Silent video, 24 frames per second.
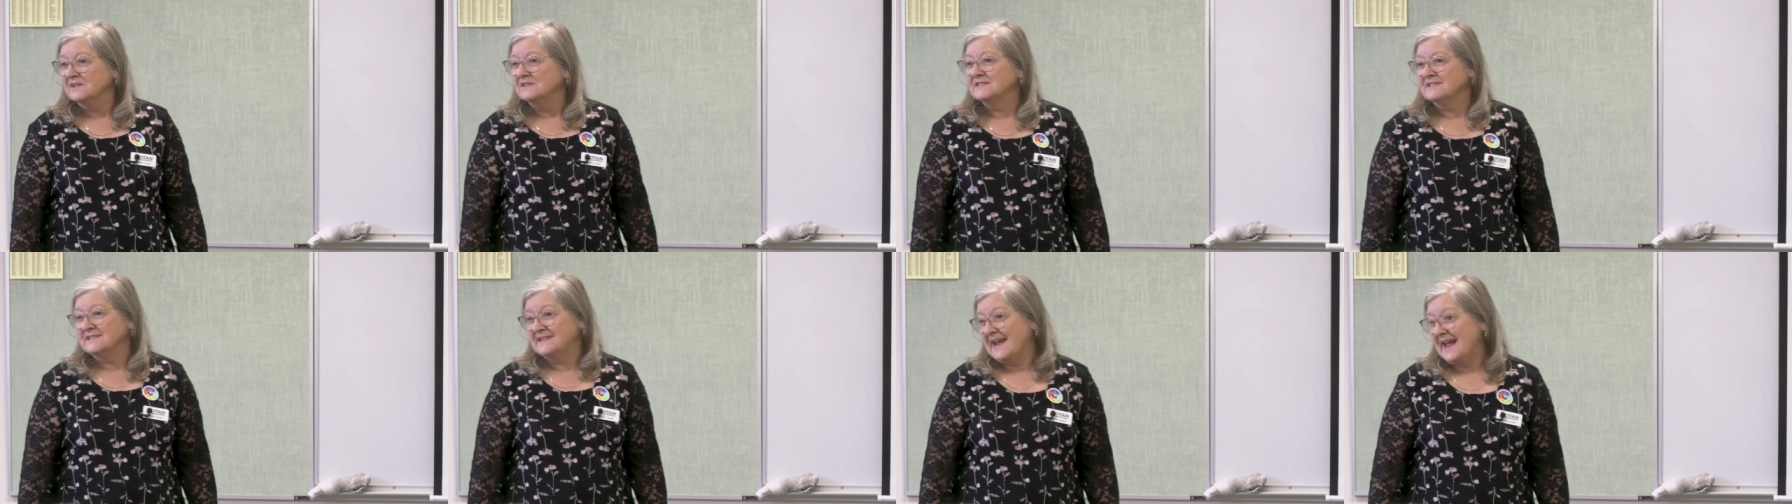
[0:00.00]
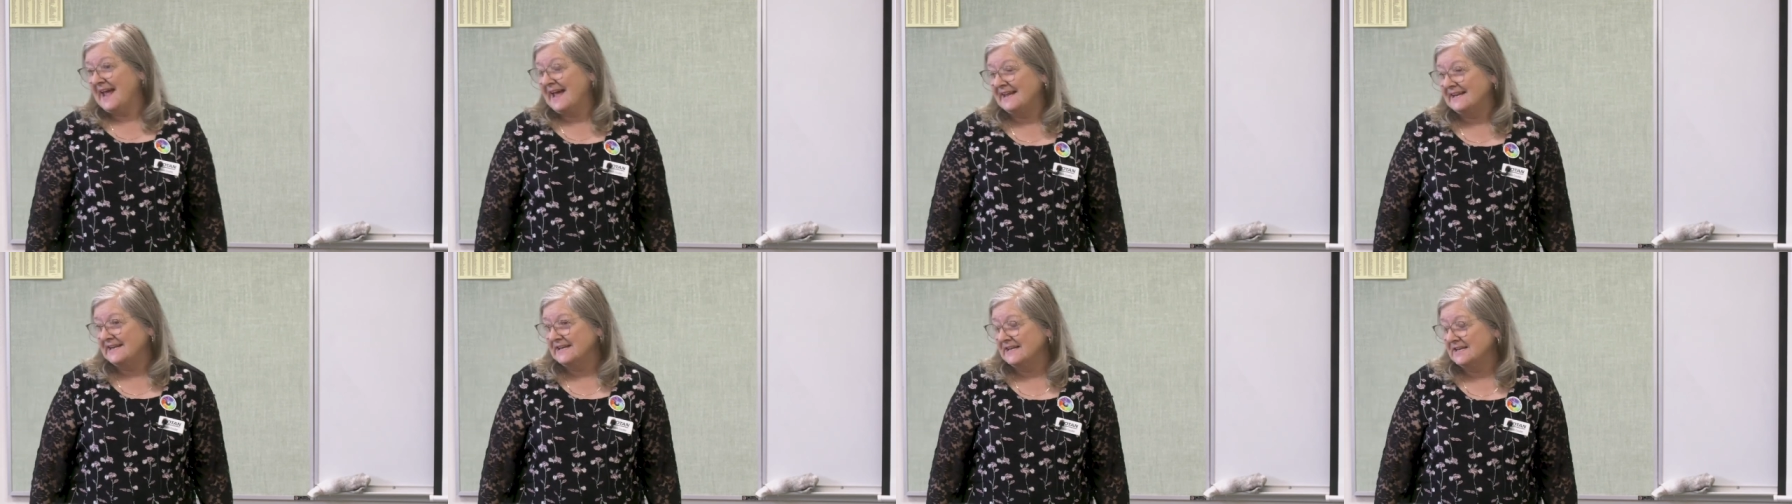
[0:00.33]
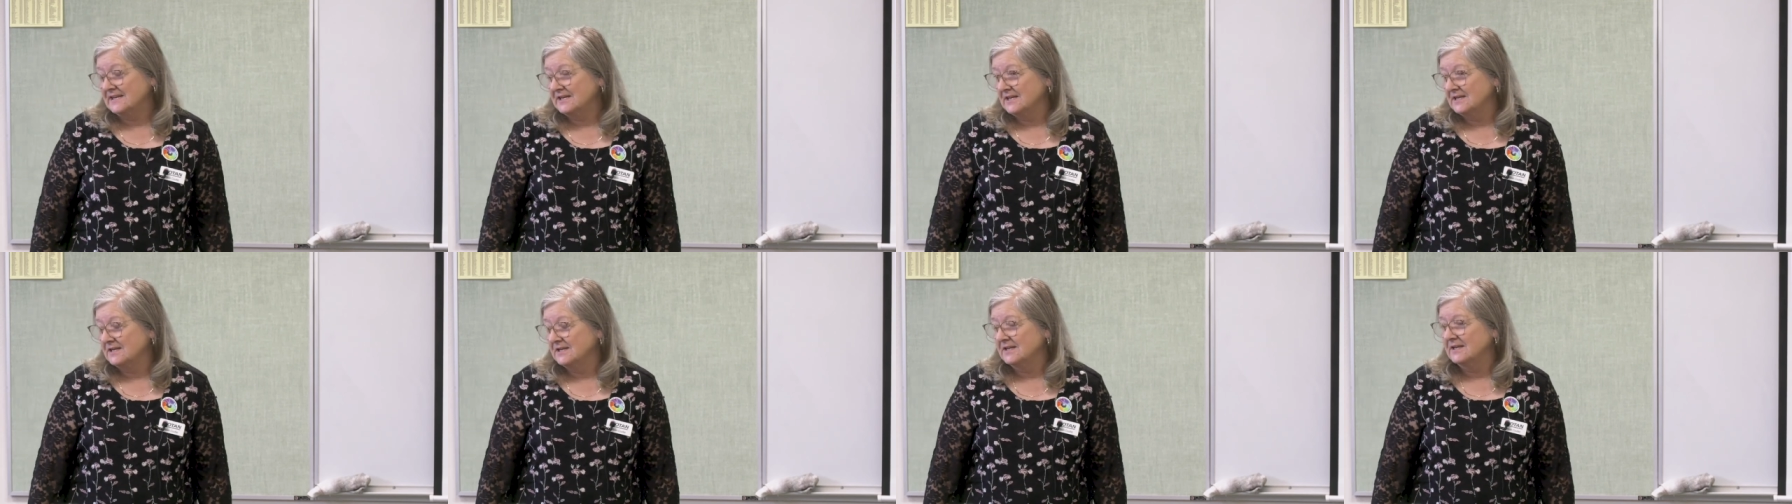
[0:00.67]

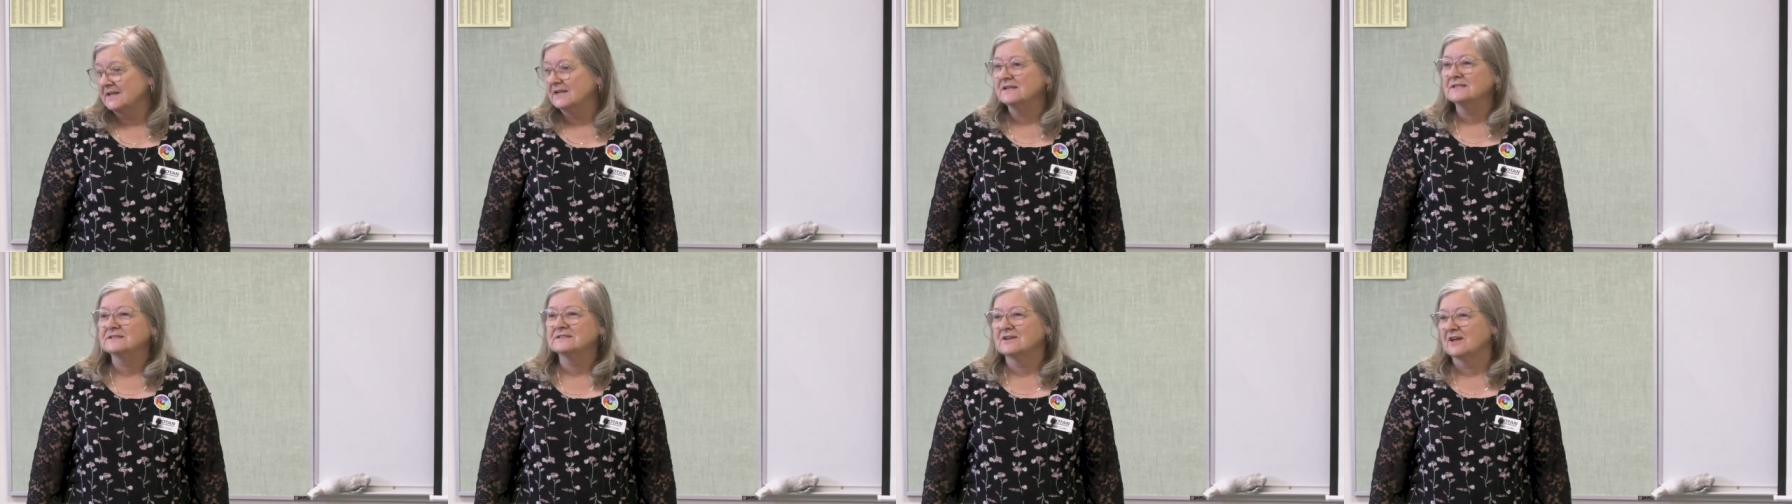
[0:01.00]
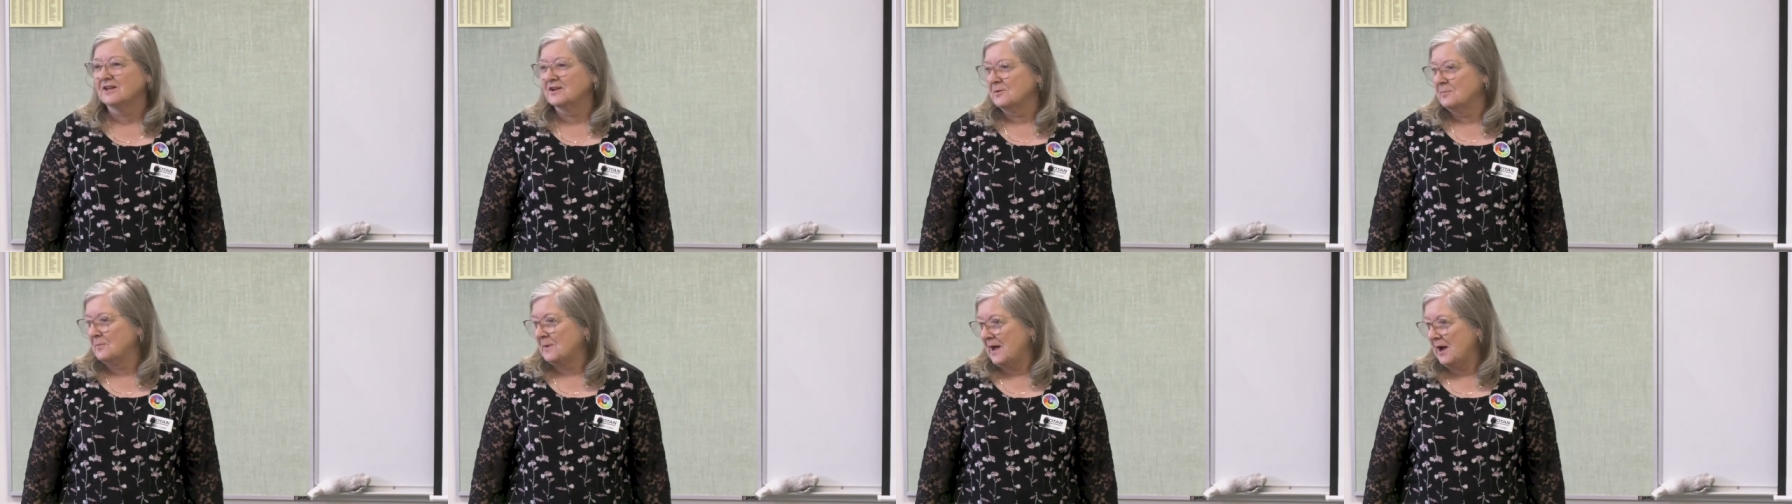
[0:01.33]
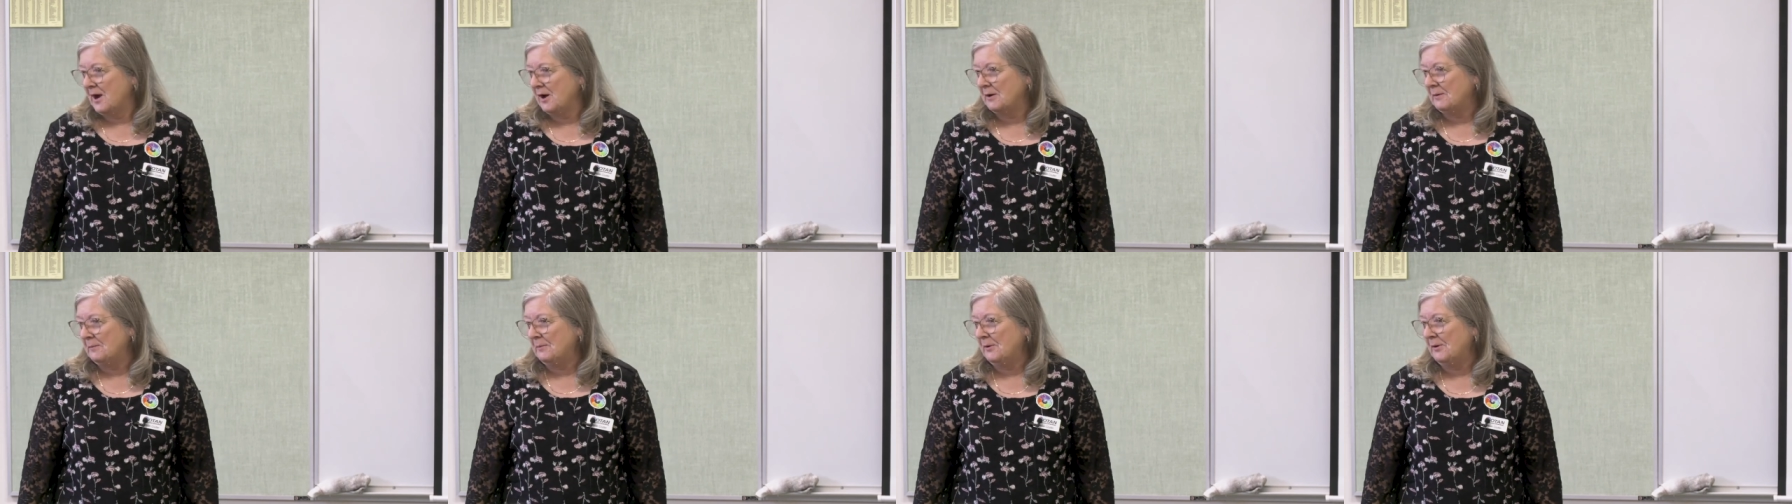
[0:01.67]
static. It's on a
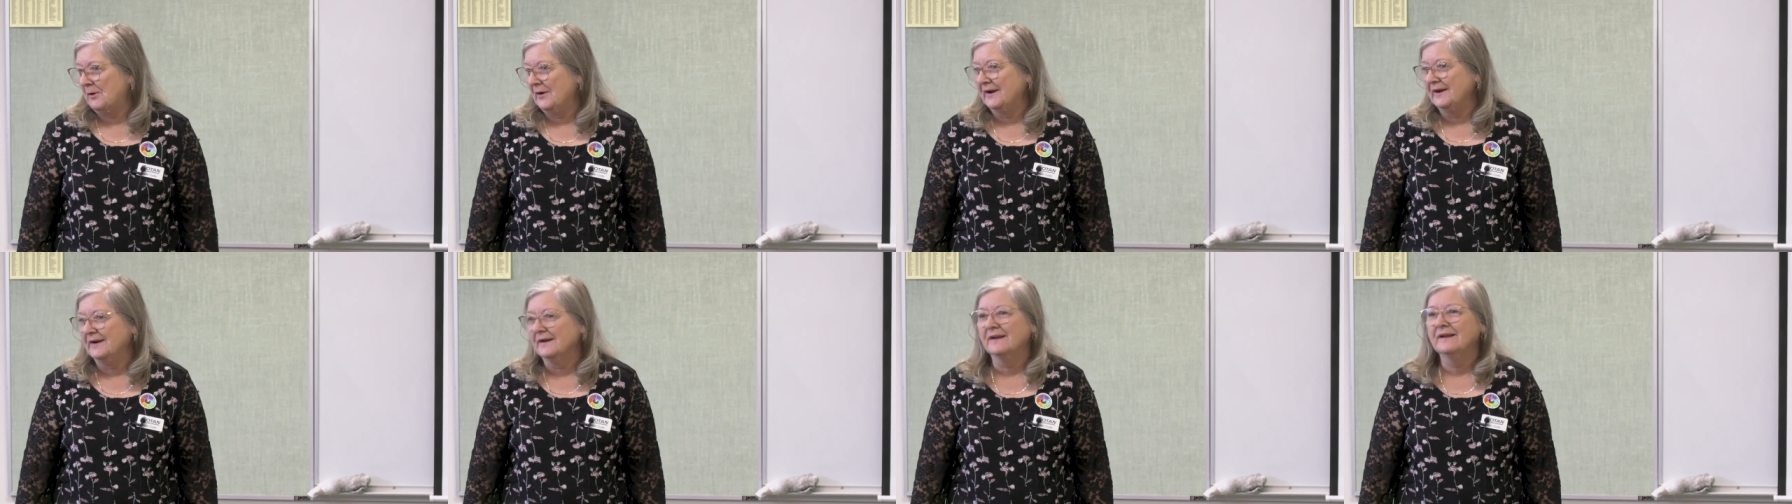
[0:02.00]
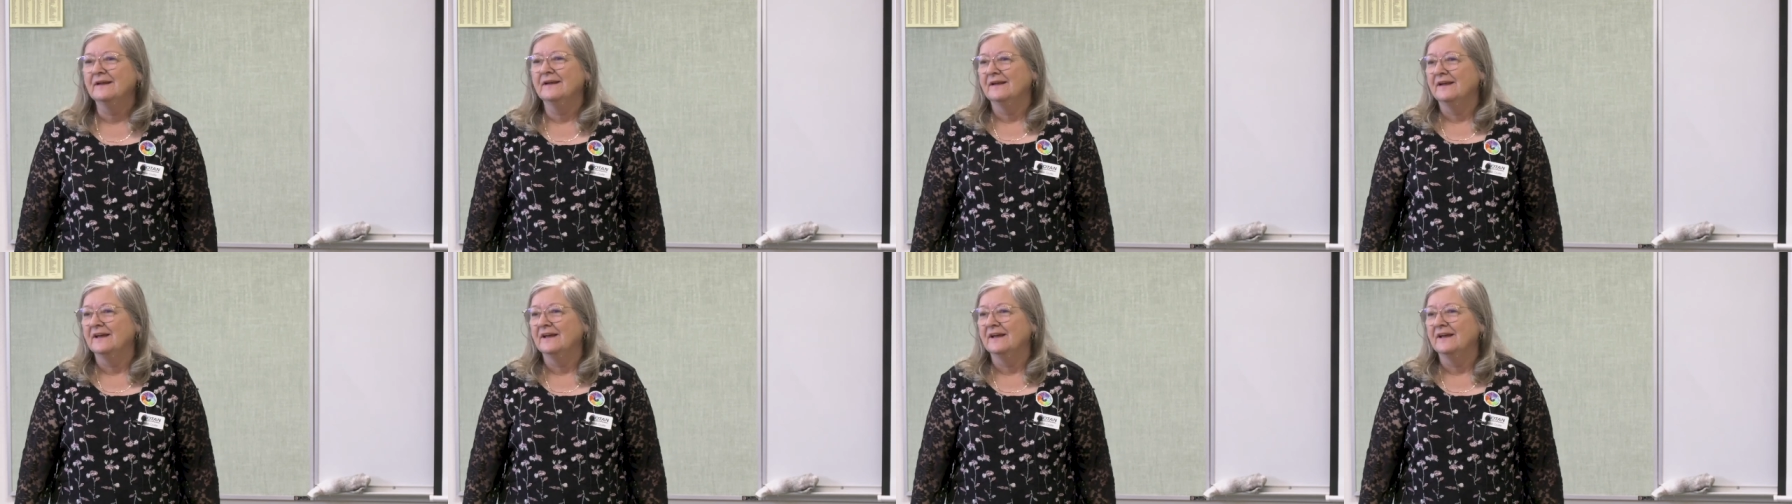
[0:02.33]
PowerPoint,